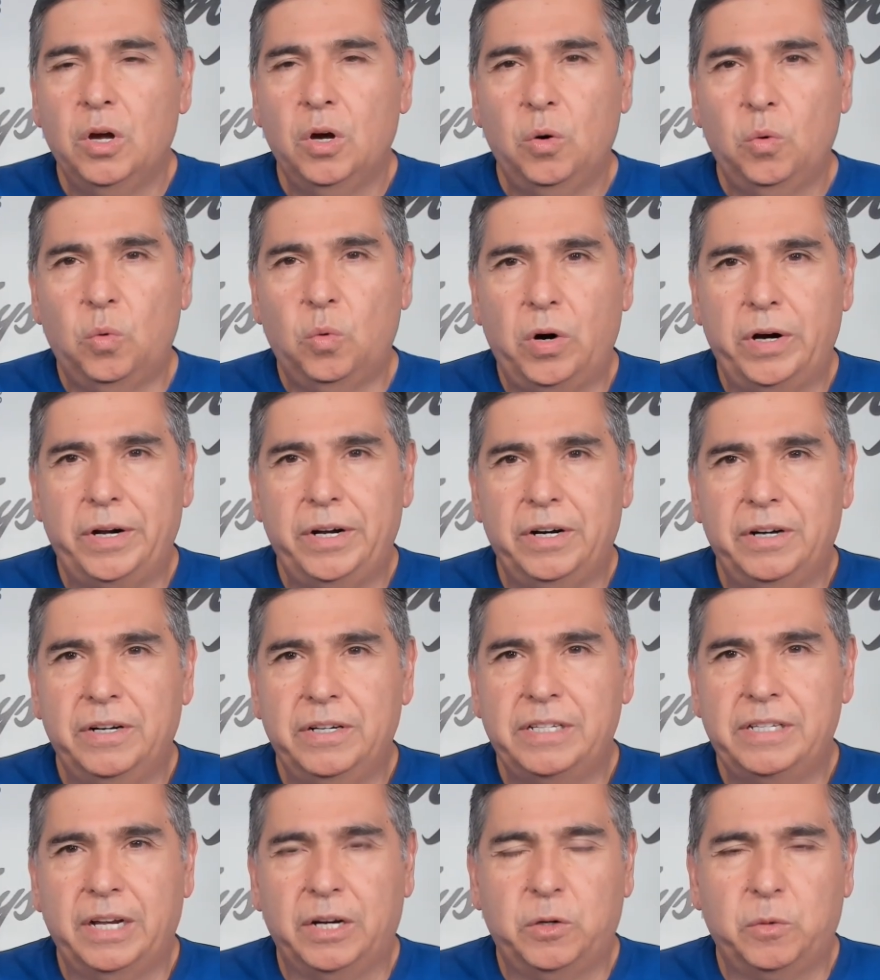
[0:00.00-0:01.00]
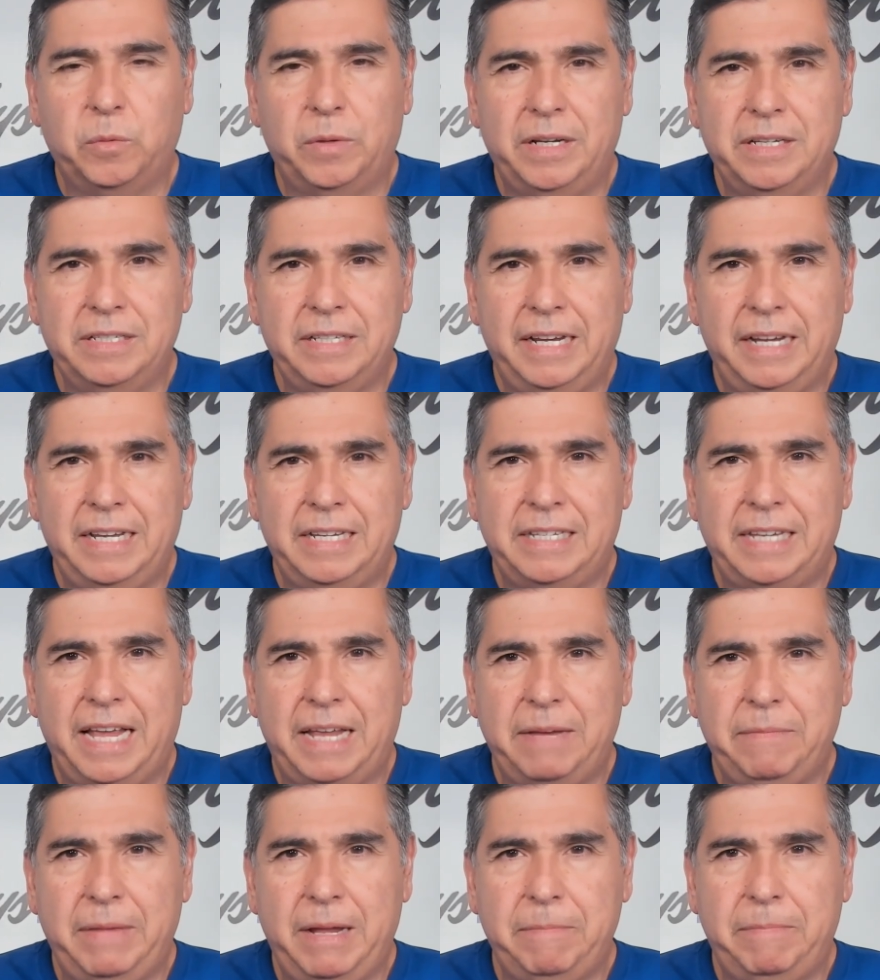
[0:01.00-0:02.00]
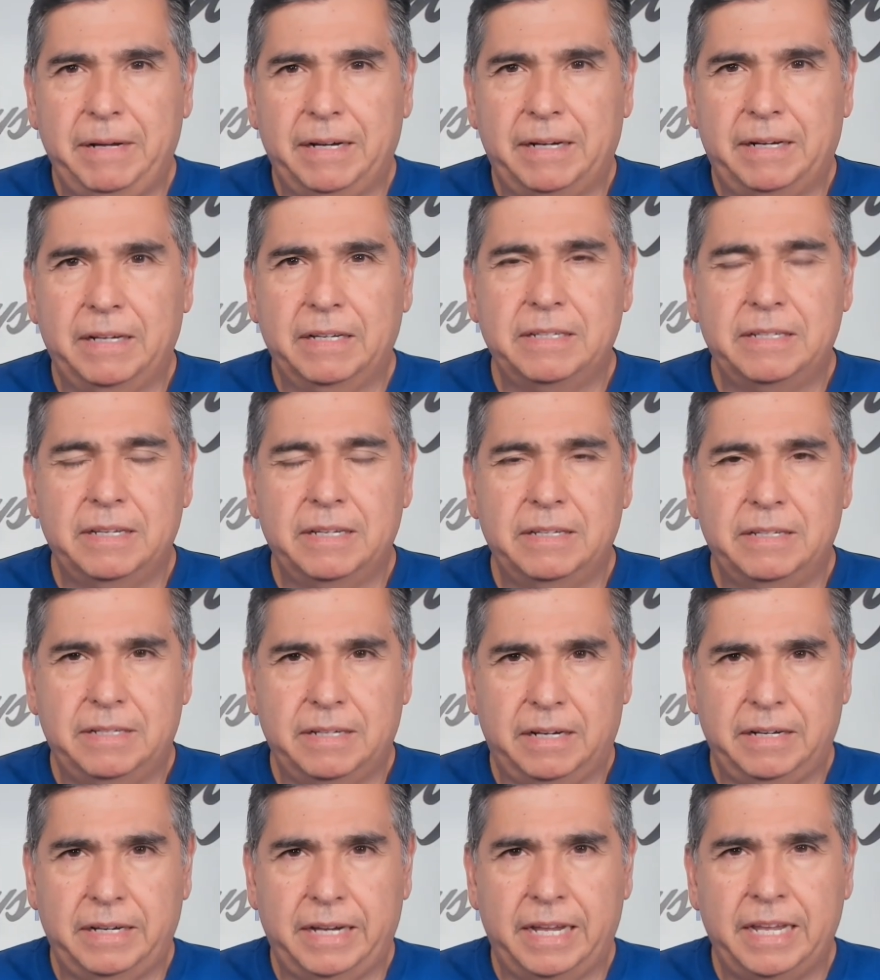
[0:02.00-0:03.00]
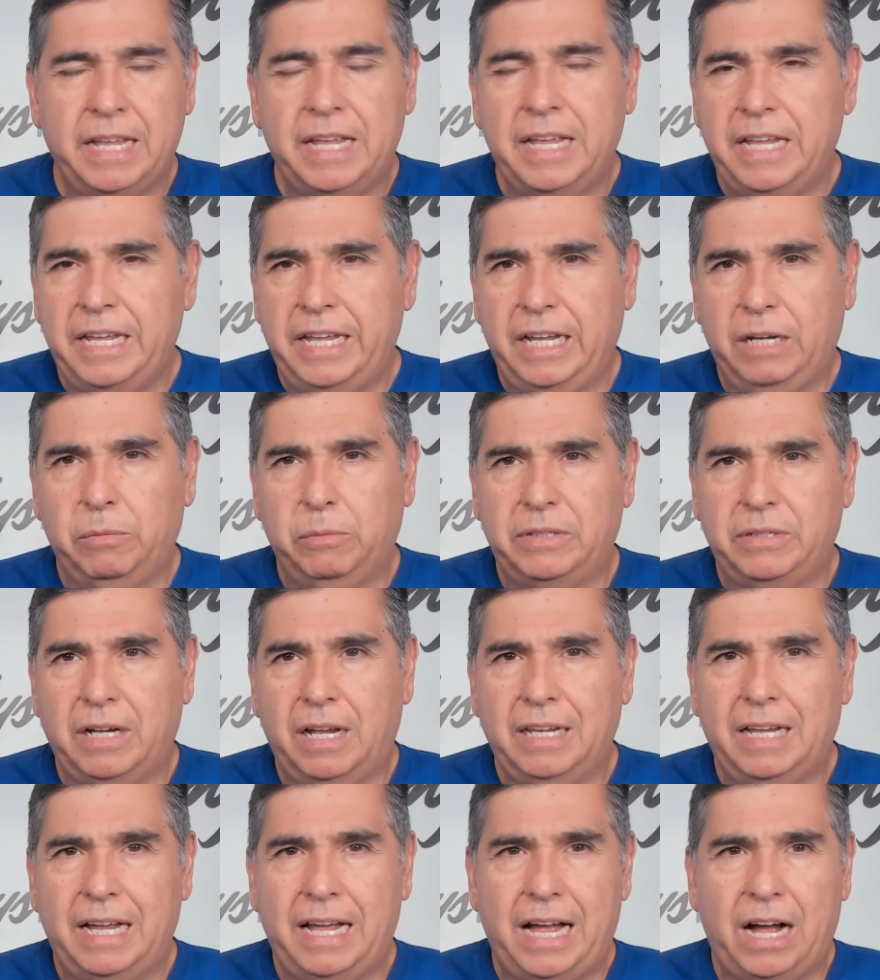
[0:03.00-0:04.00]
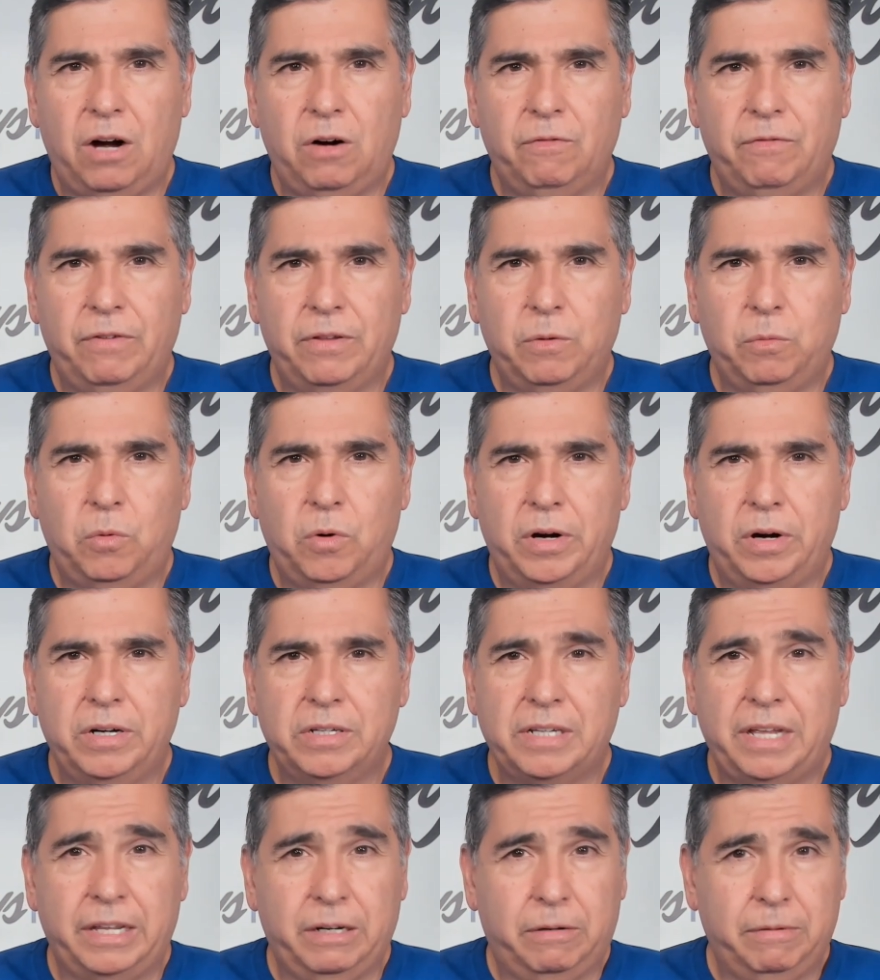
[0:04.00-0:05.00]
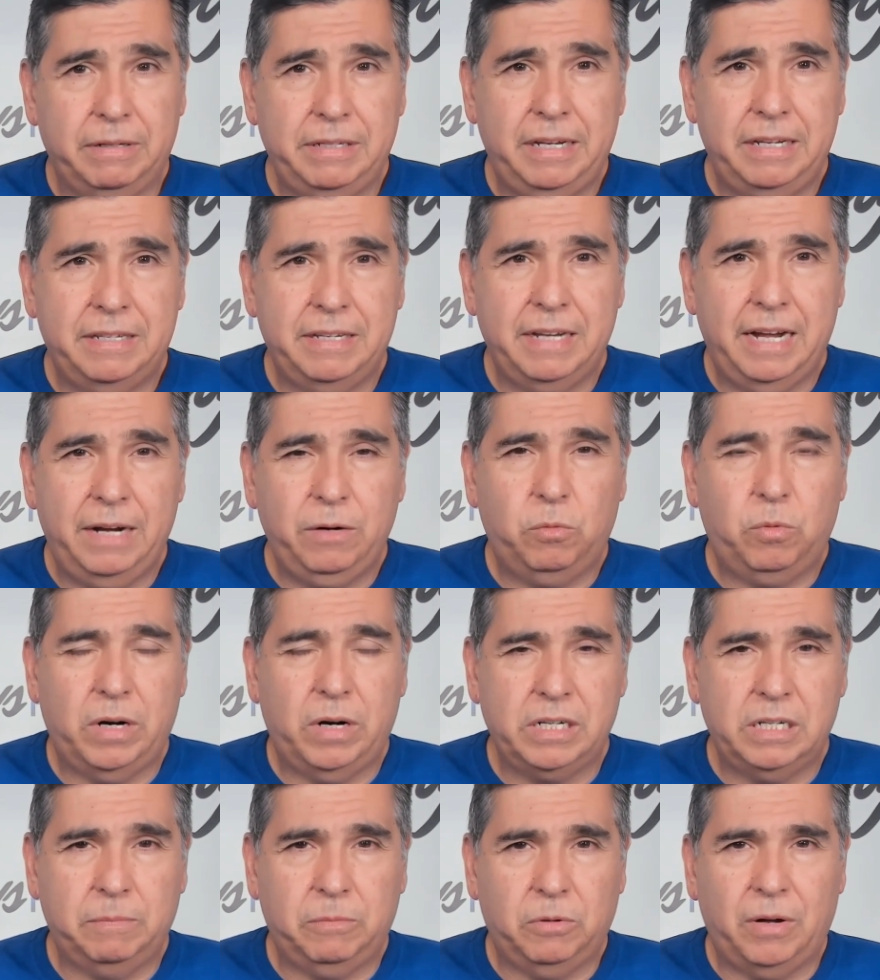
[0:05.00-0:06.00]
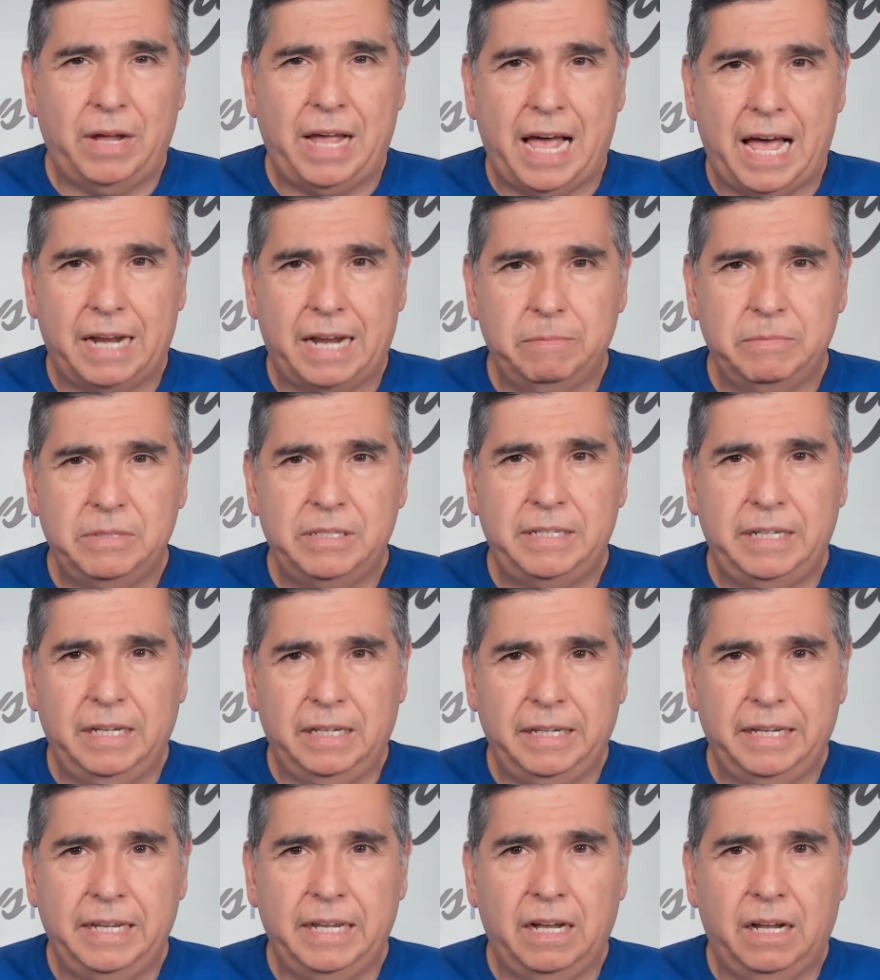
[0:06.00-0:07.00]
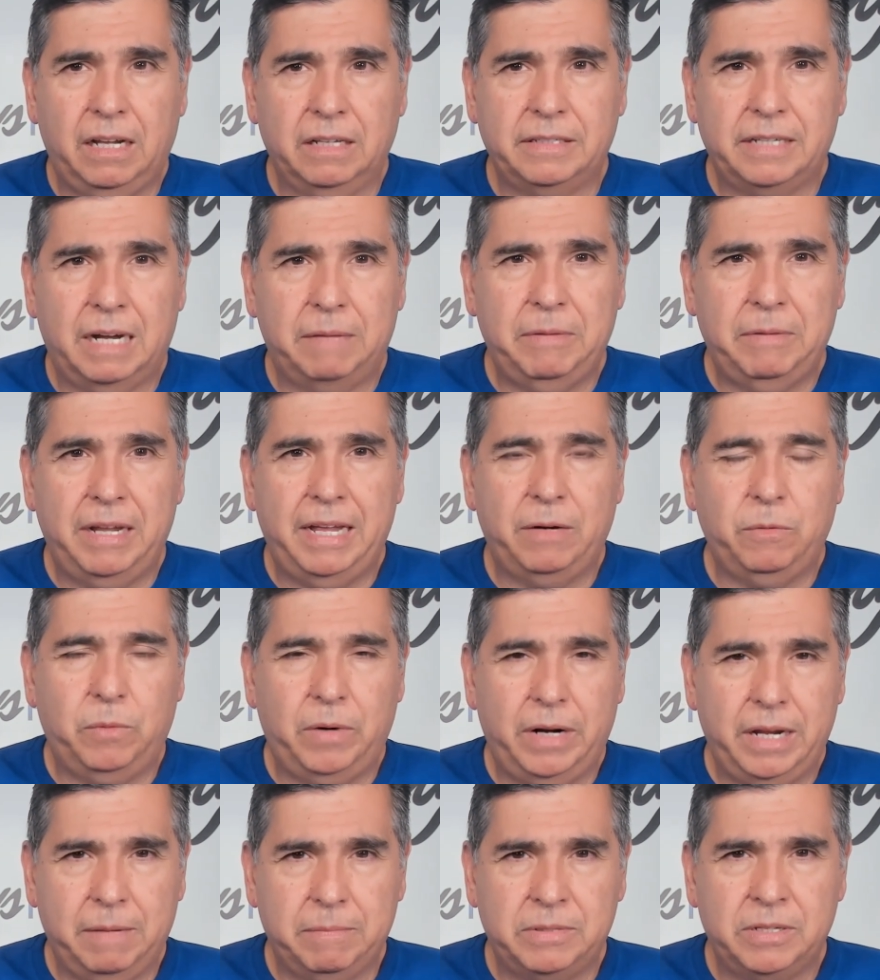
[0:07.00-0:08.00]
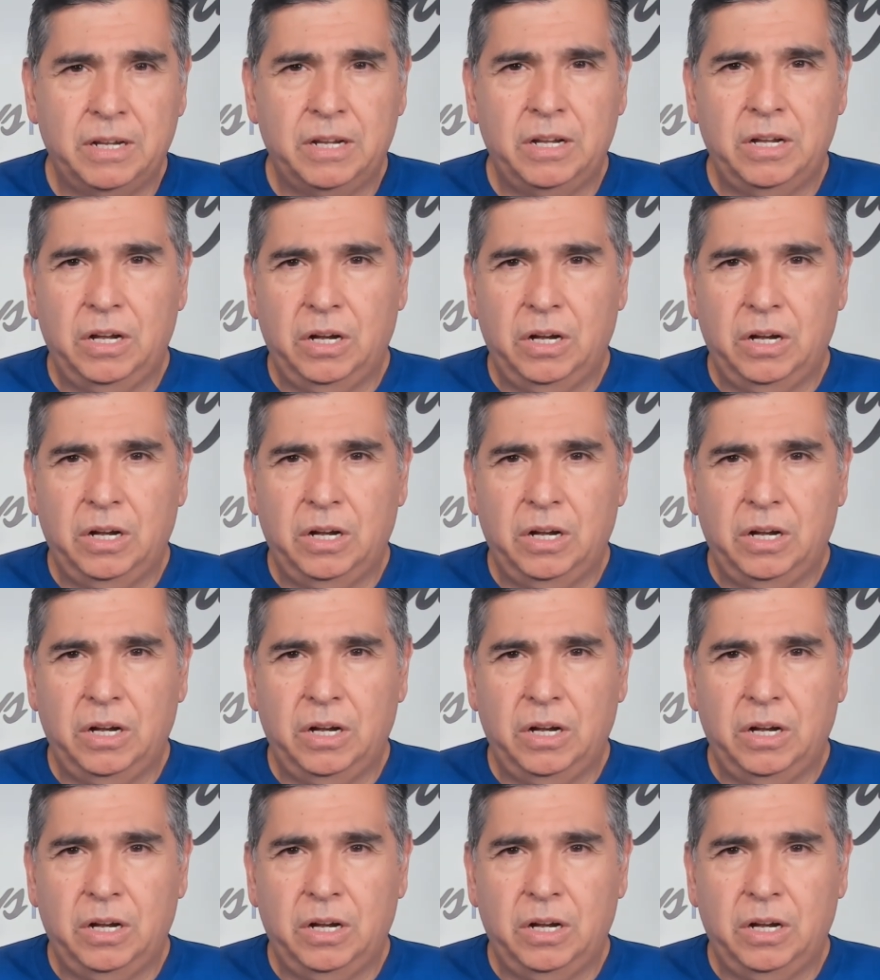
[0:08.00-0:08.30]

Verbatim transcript: Warriors, Grizzlies, NBA pick Sunday. Iguodala out for the Warriors. On the Grizzlies side, questionable. Adams, Tilly, Aldama, and Williams.